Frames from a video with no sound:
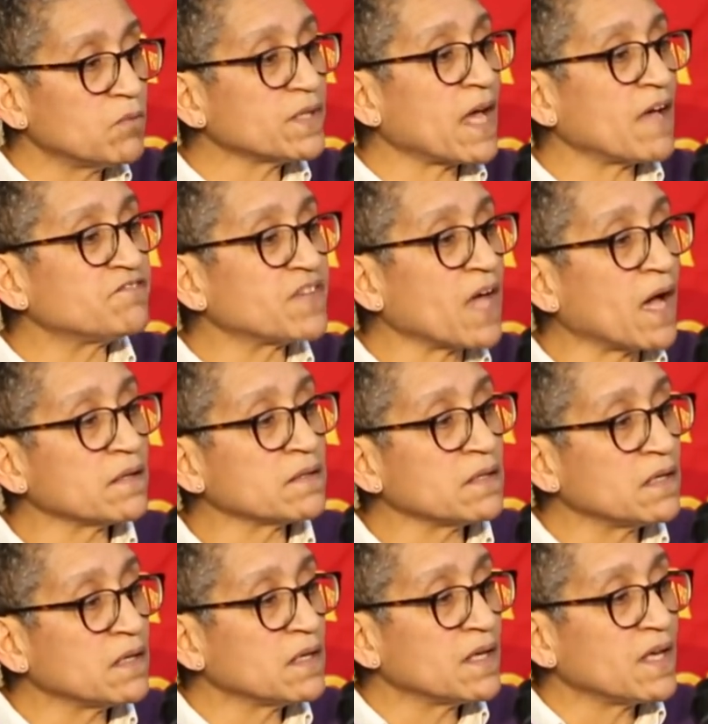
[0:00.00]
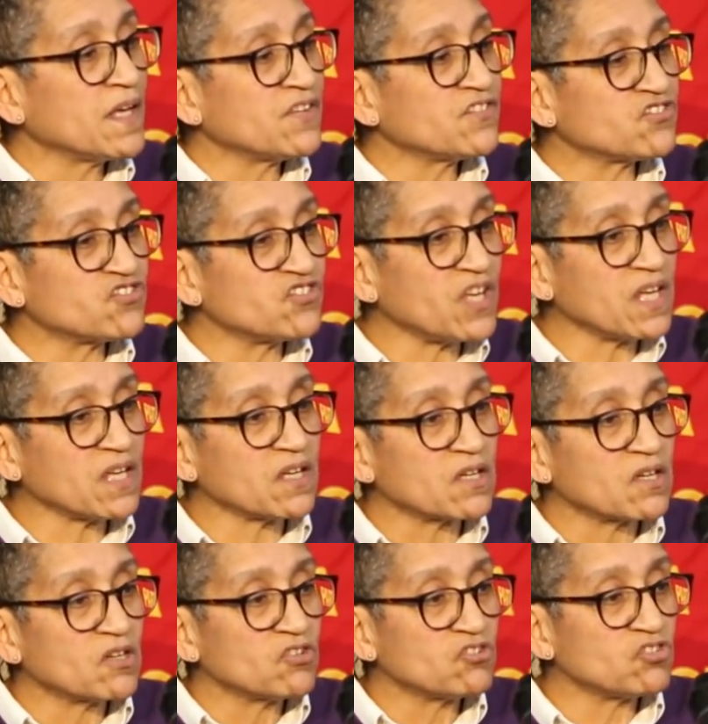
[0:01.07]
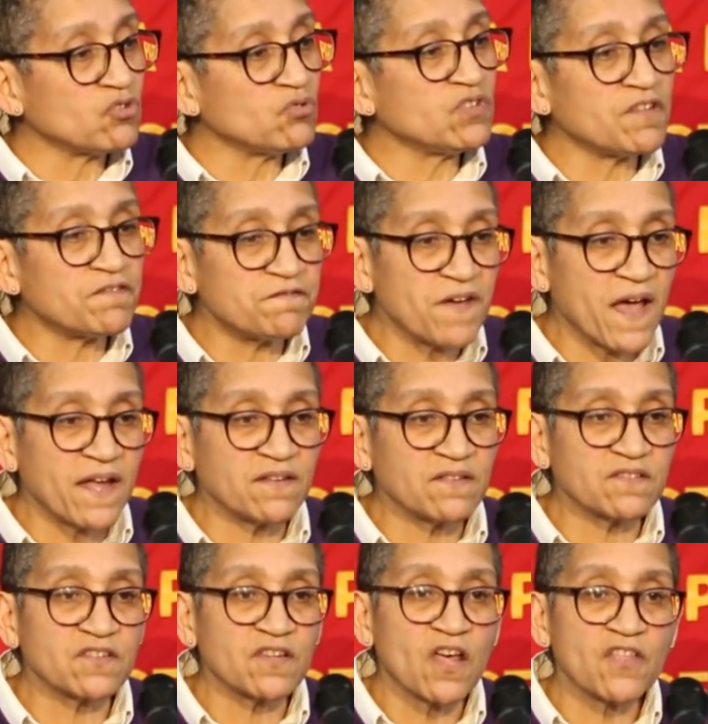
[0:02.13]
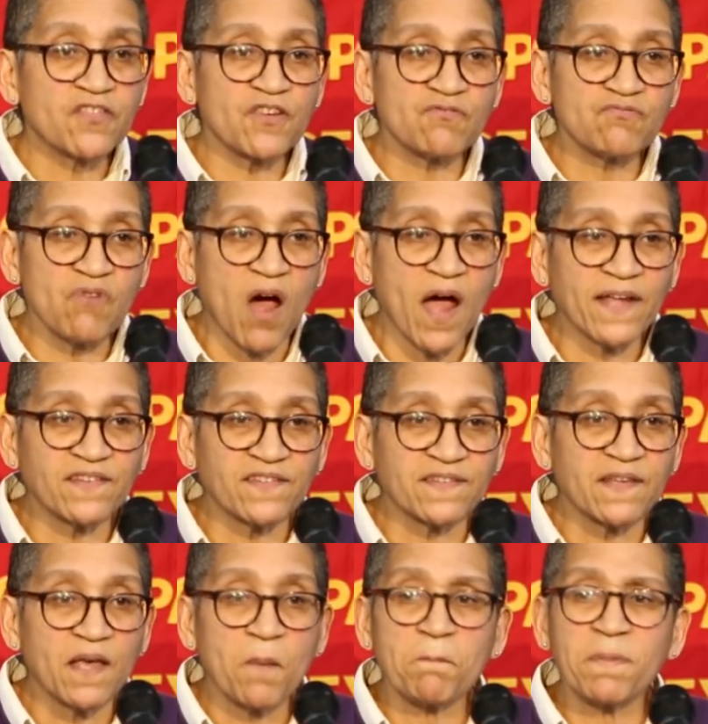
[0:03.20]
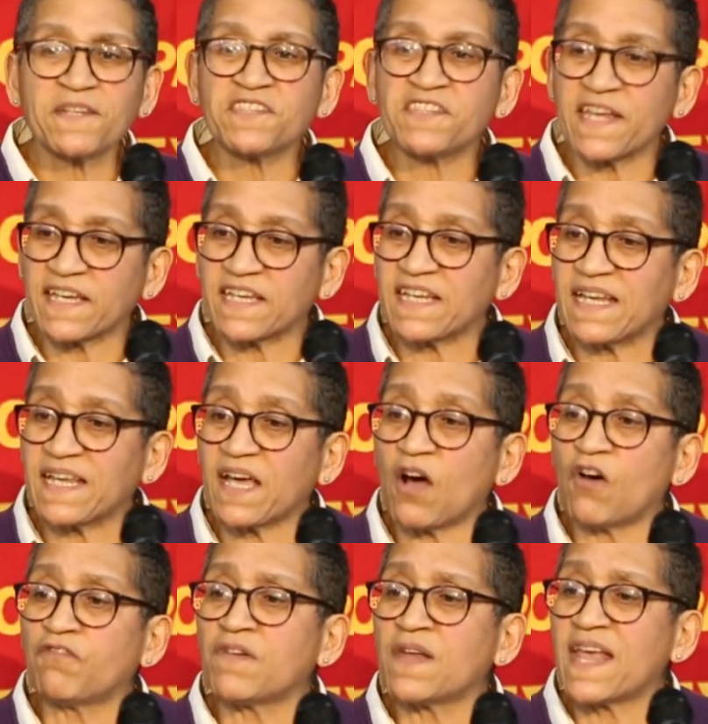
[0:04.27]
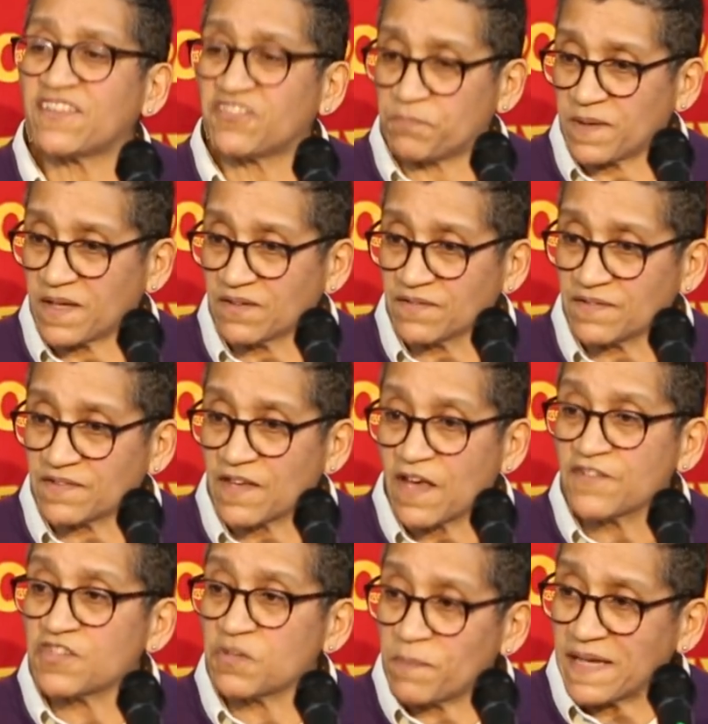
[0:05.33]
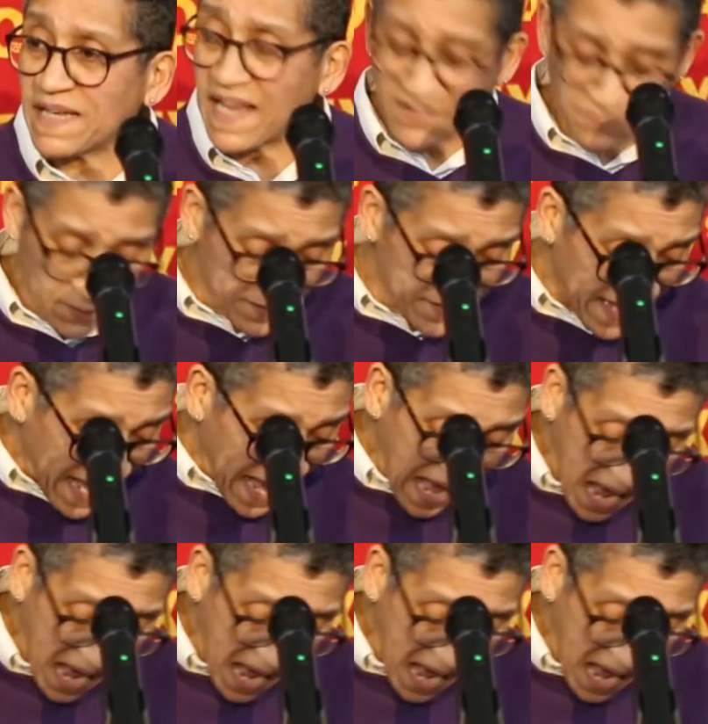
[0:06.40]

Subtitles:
What I've done is seek to defend the rights, particularly of lesbians, to be lesbians.